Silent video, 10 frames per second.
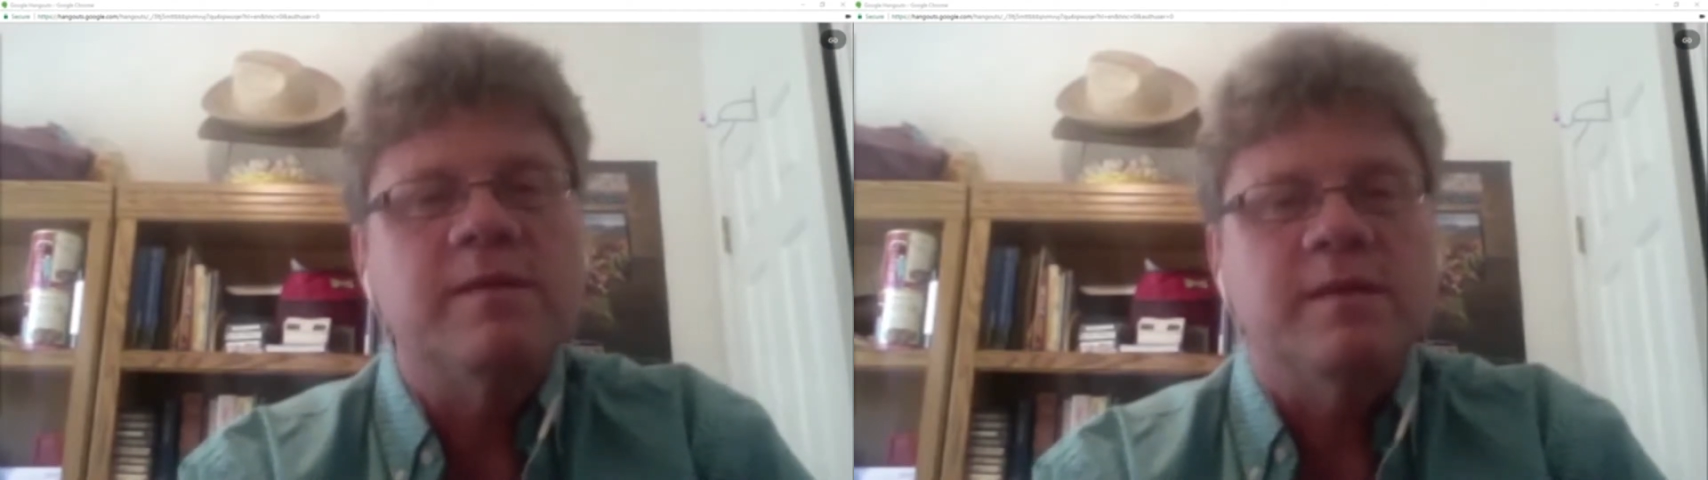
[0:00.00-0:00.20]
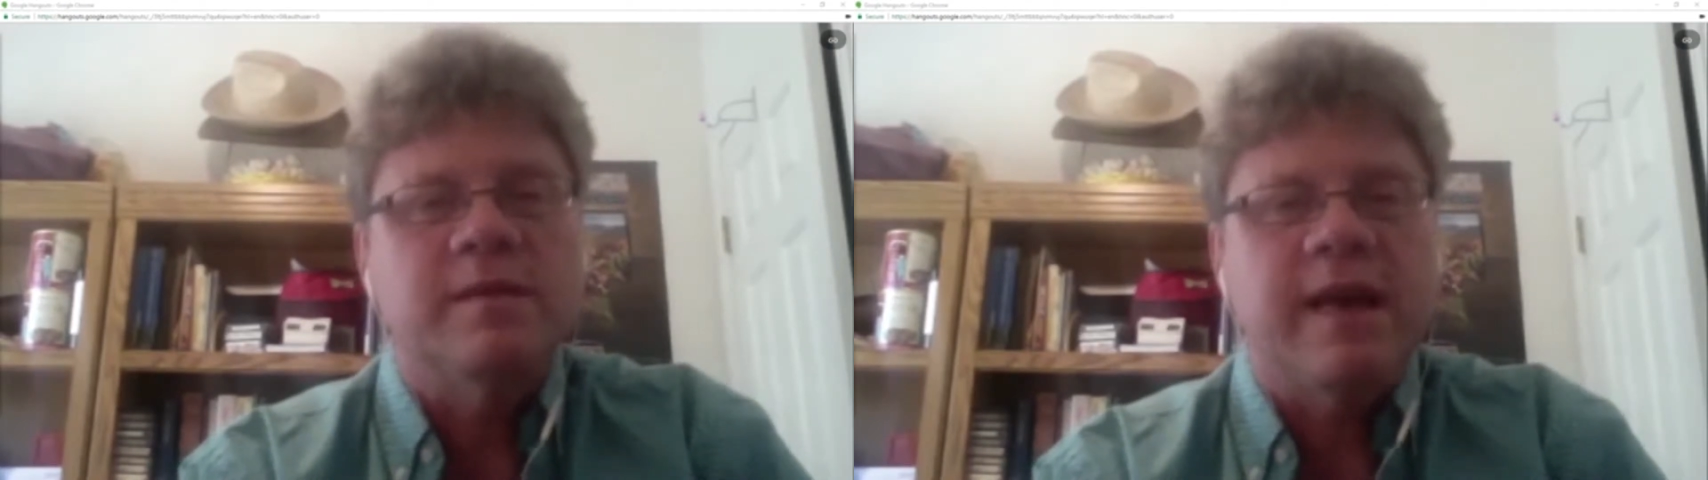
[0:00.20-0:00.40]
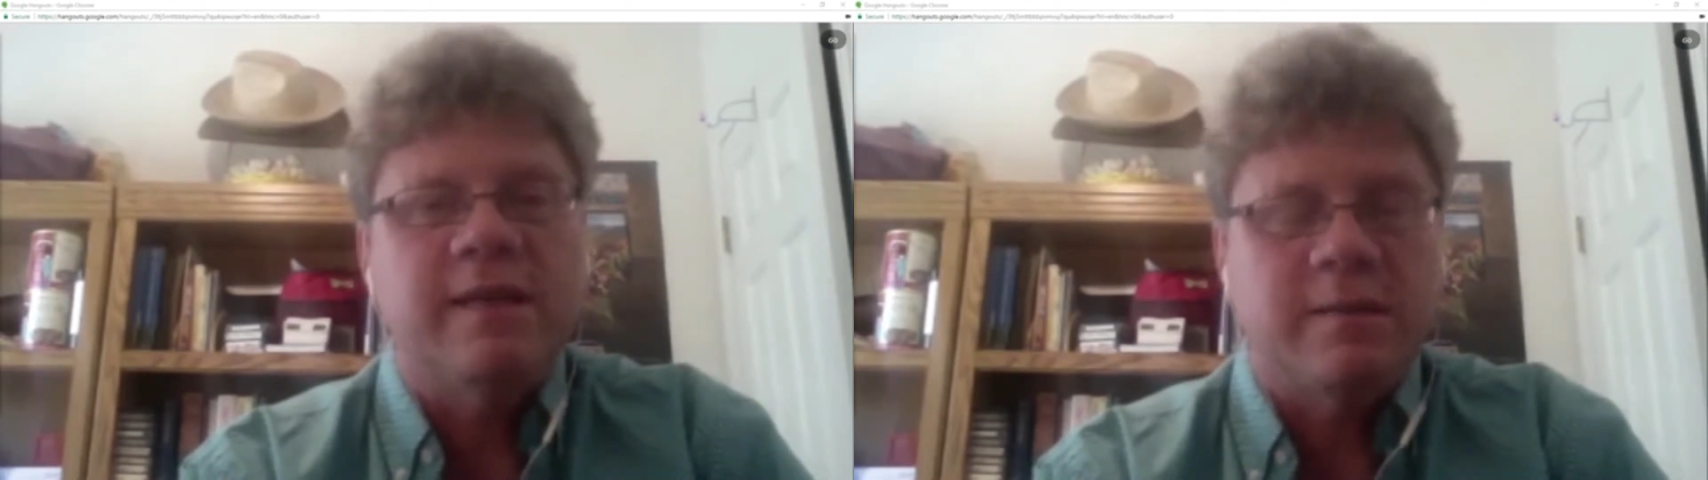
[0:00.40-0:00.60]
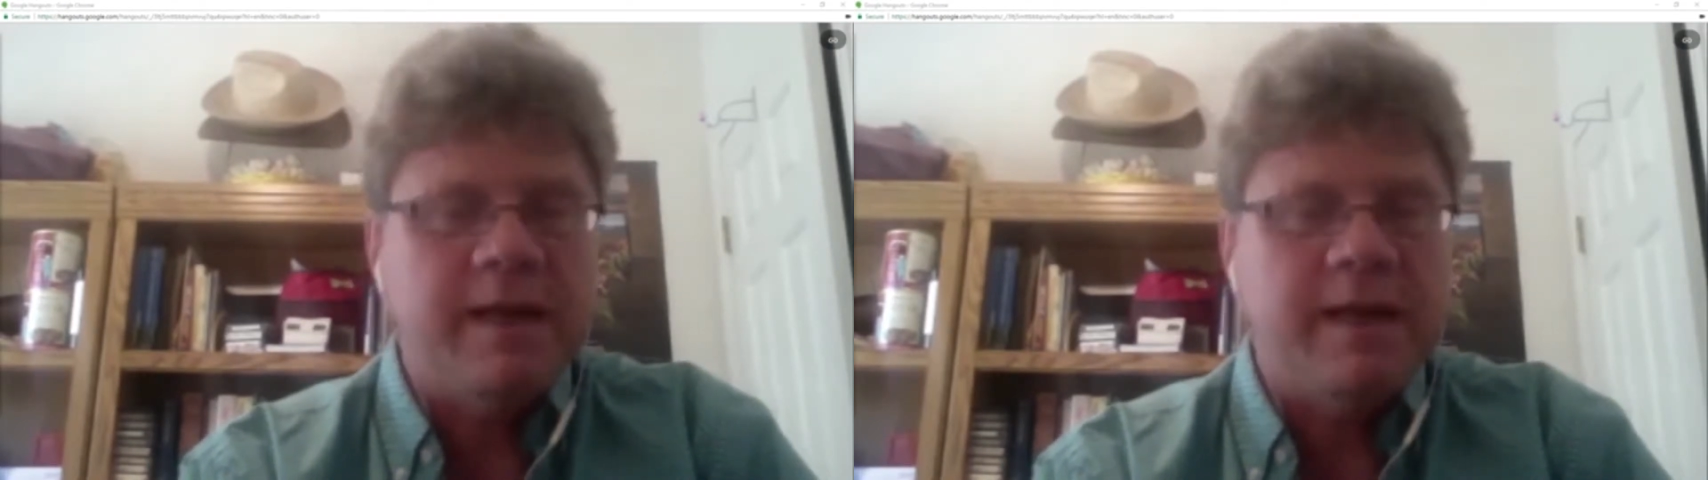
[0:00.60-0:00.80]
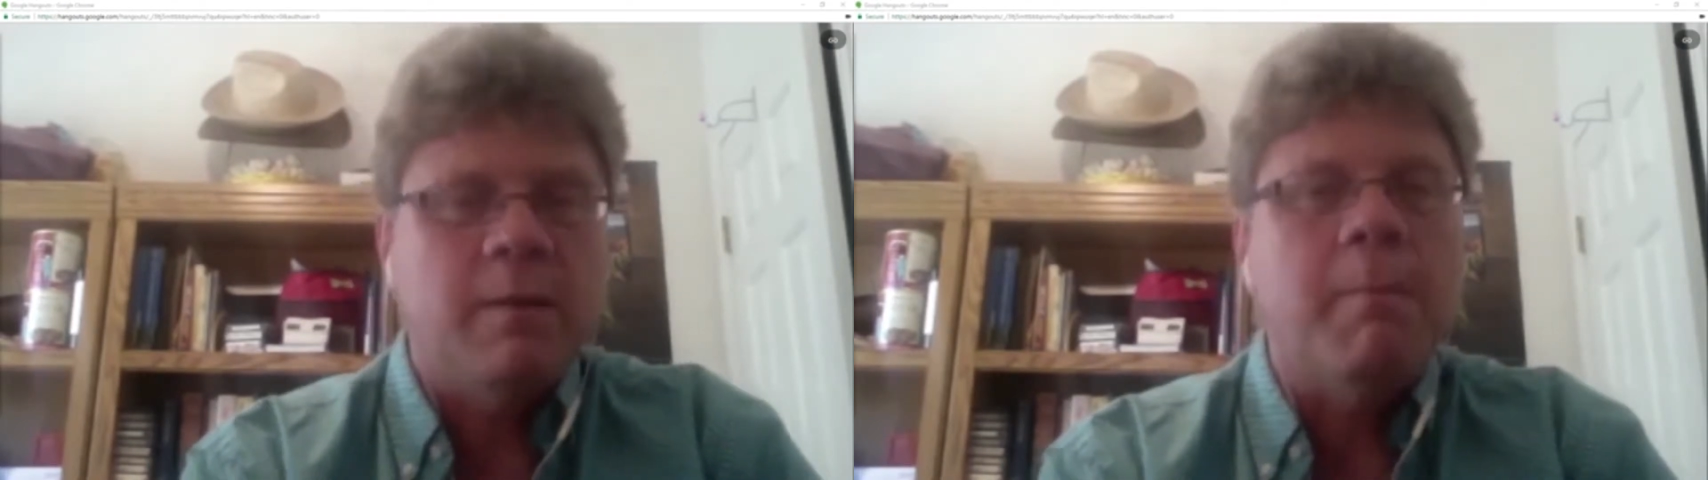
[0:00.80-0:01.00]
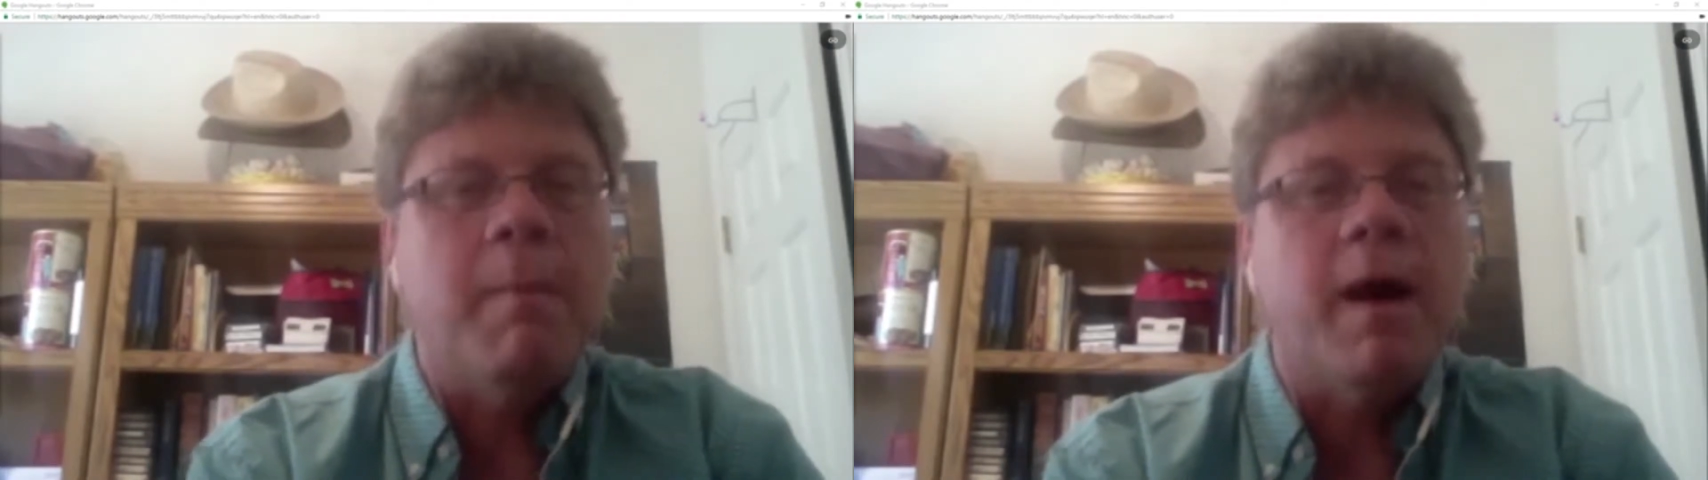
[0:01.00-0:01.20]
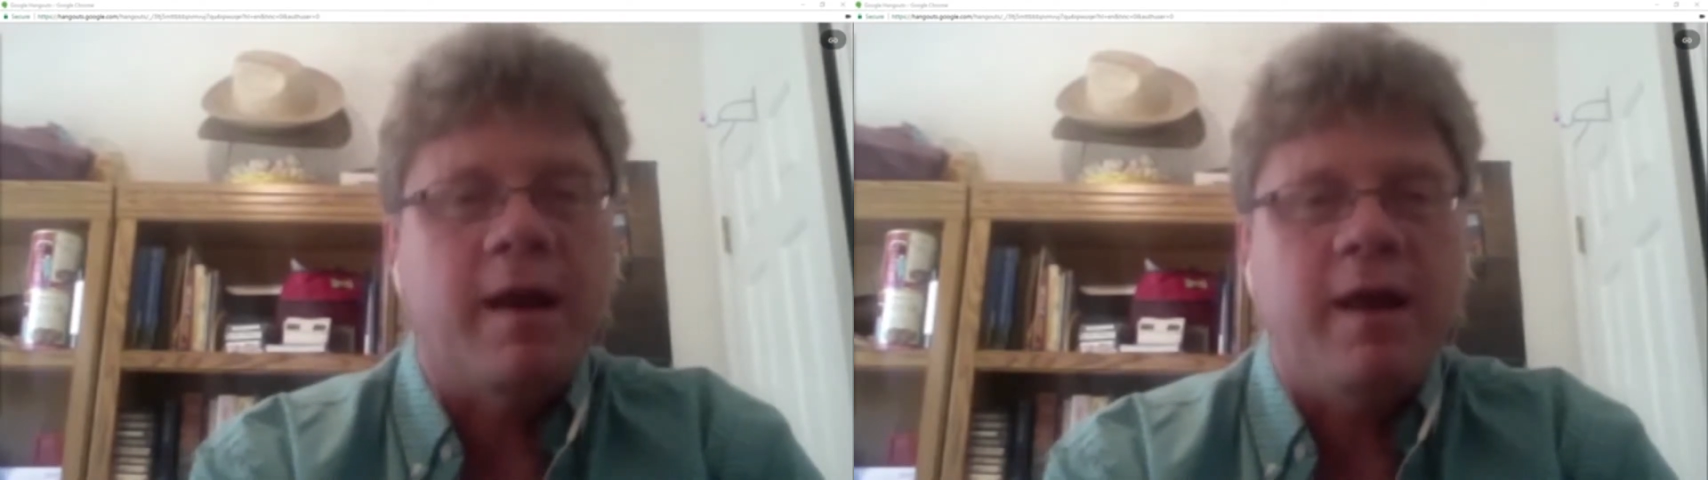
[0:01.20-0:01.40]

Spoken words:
It has to make some money.